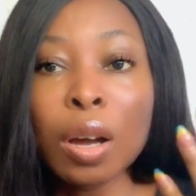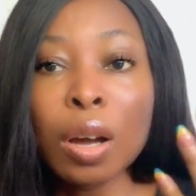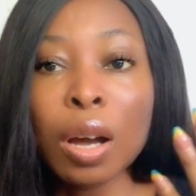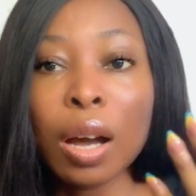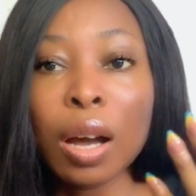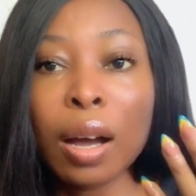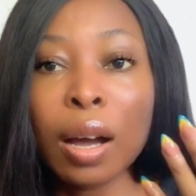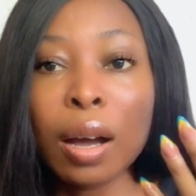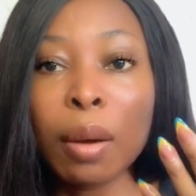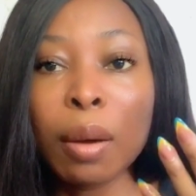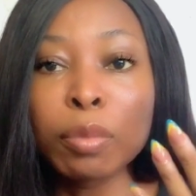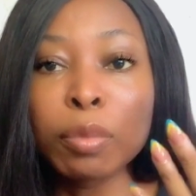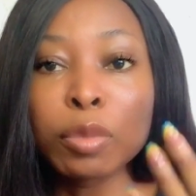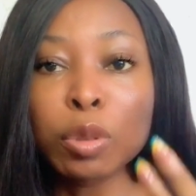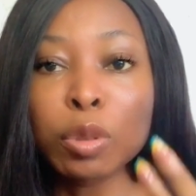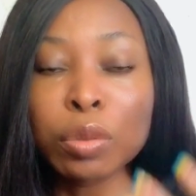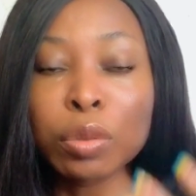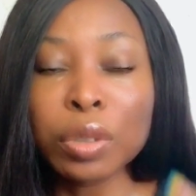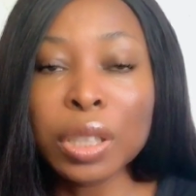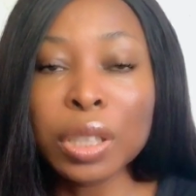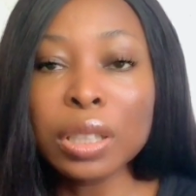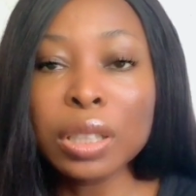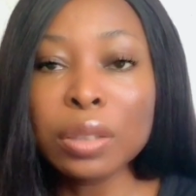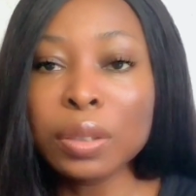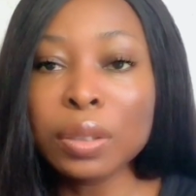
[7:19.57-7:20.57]
to
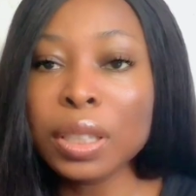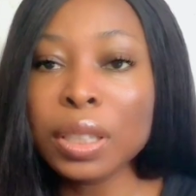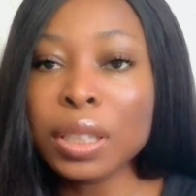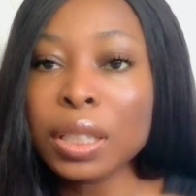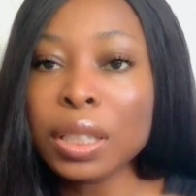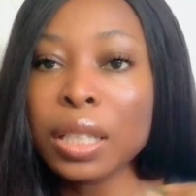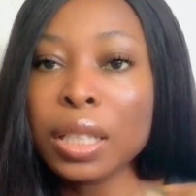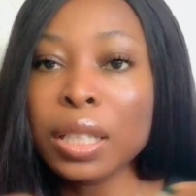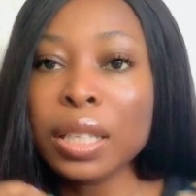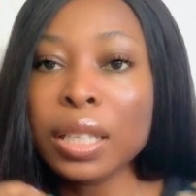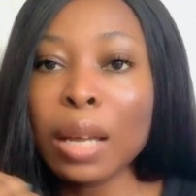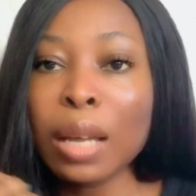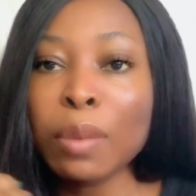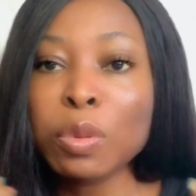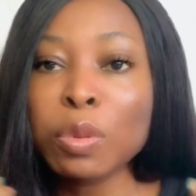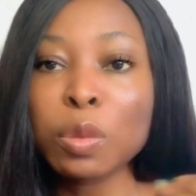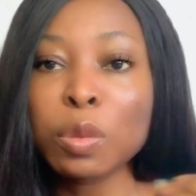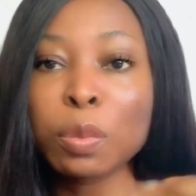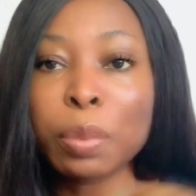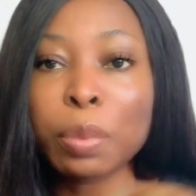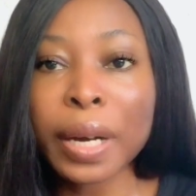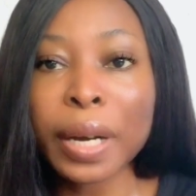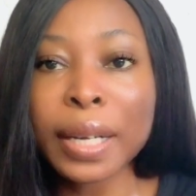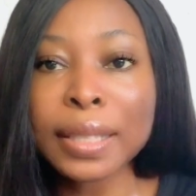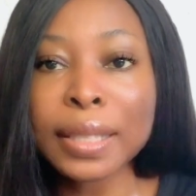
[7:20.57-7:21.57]
heal the skin, helps to
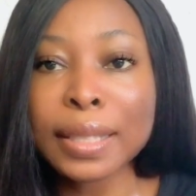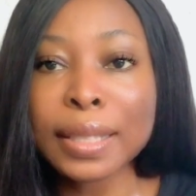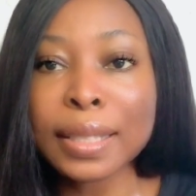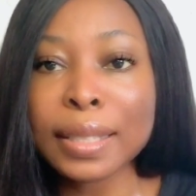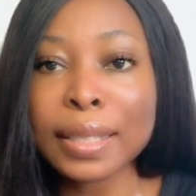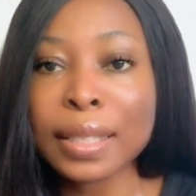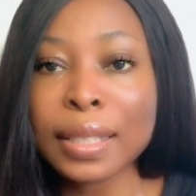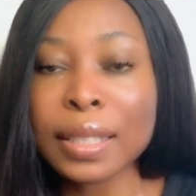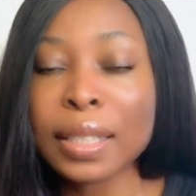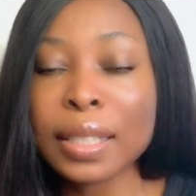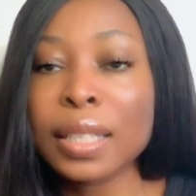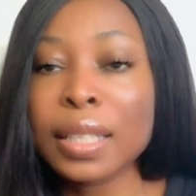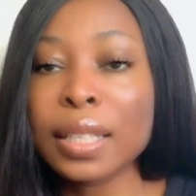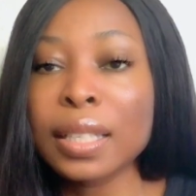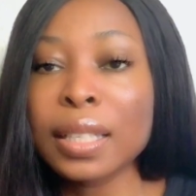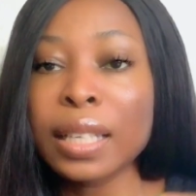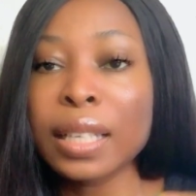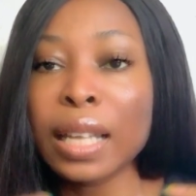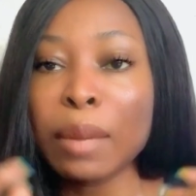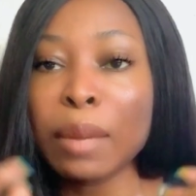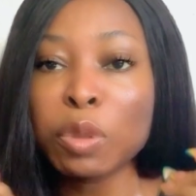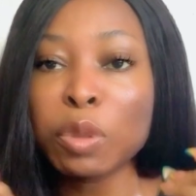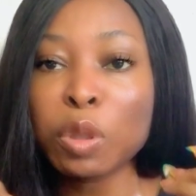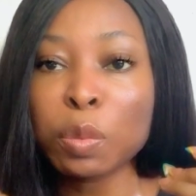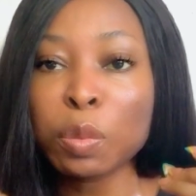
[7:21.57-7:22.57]
brighten the skin,
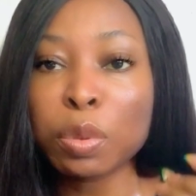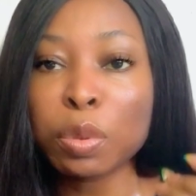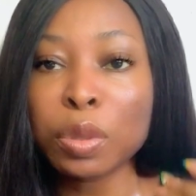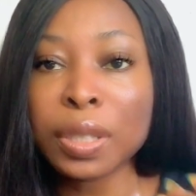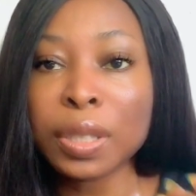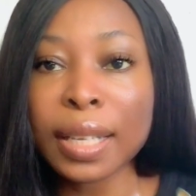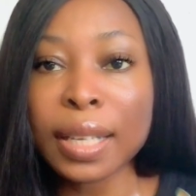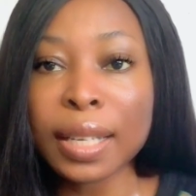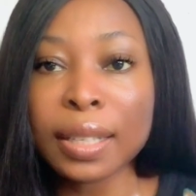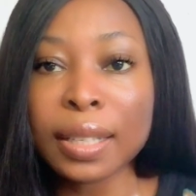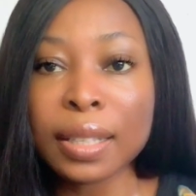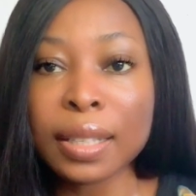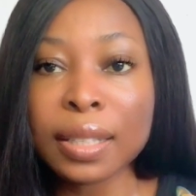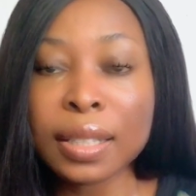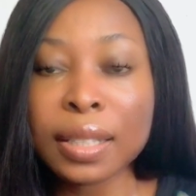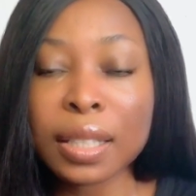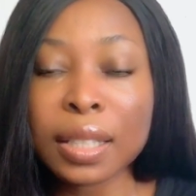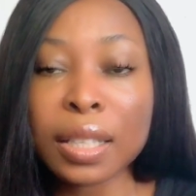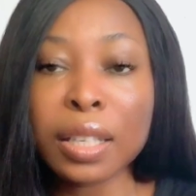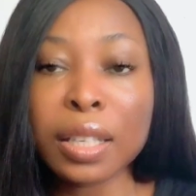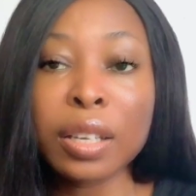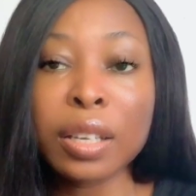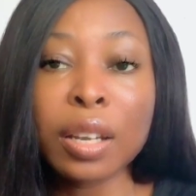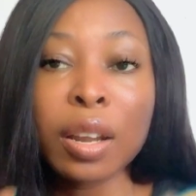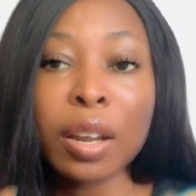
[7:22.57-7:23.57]
helps to protect the
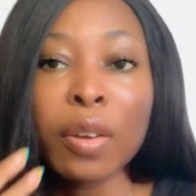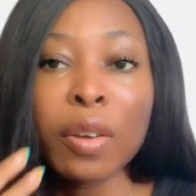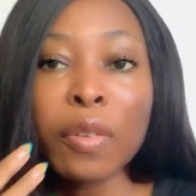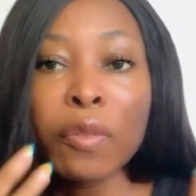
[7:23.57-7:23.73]
skin